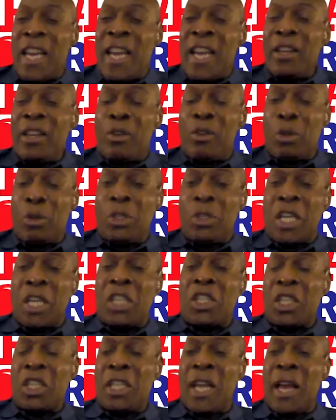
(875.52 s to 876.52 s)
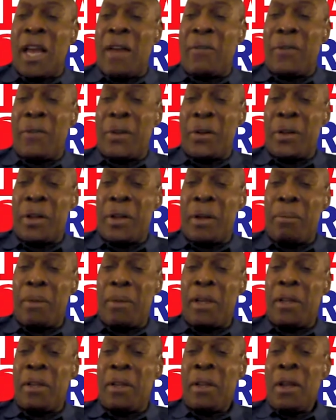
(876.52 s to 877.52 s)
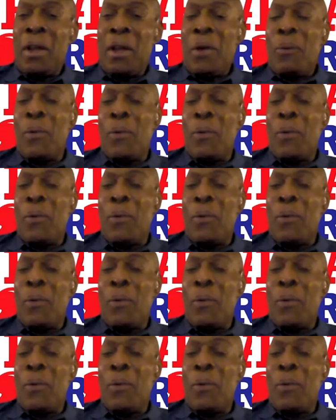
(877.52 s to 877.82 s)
getting a good session out of you. You know what I mean?